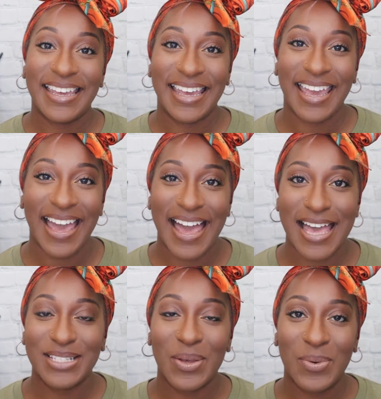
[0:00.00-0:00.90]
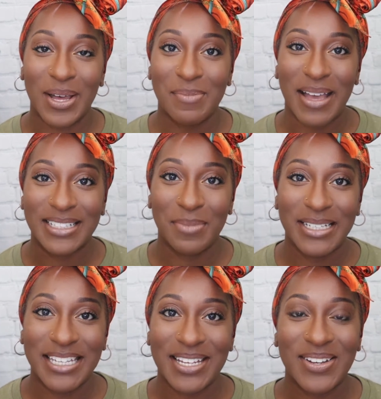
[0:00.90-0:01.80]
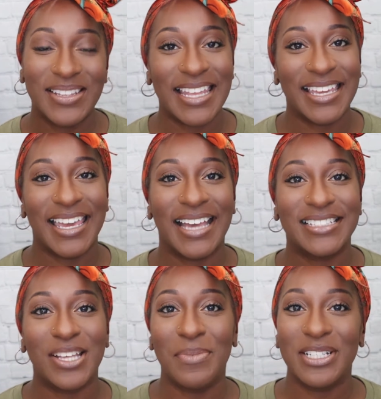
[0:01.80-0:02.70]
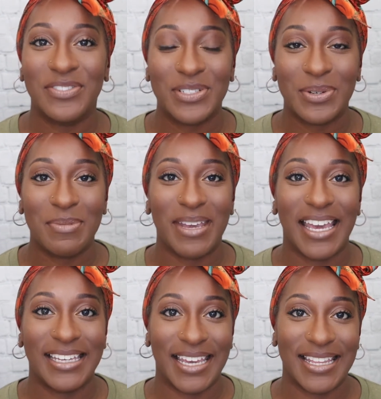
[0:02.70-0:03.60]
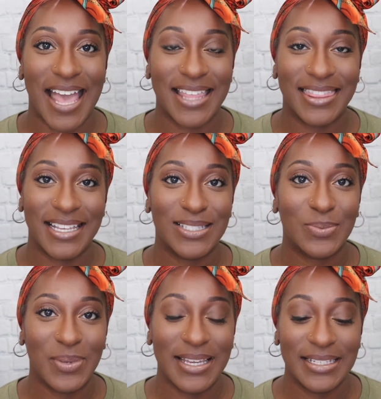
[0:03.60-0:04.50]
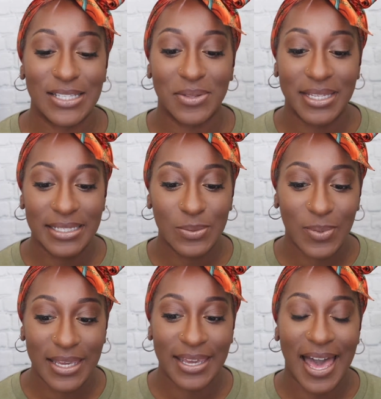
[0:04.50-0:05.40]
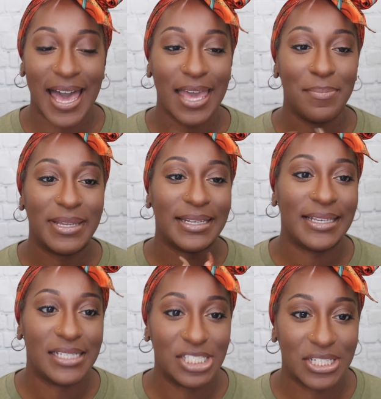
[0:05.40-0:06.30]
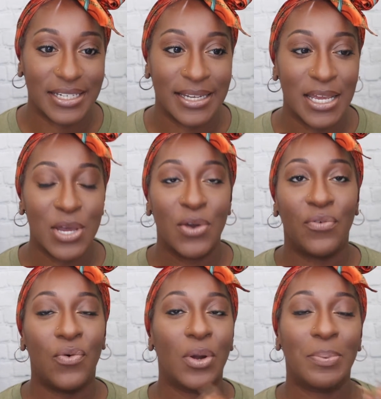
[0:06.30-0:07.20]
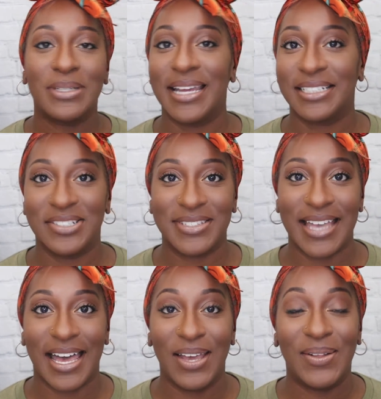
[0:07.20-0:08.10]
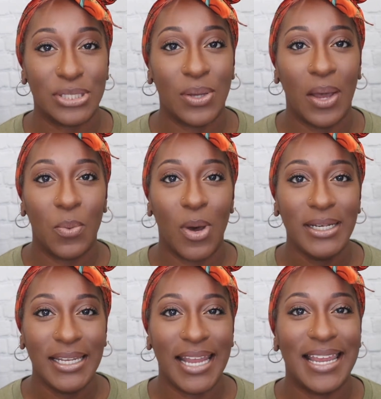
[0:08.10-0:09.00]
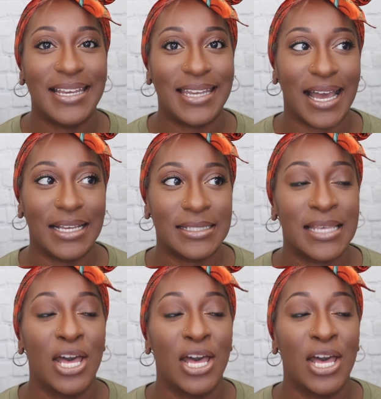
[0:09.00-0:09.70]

Hey guys, welcome back to my channel. Thank you guys so much for joining me again this week. So this week I have been itching for a protective style. So I wanted a nice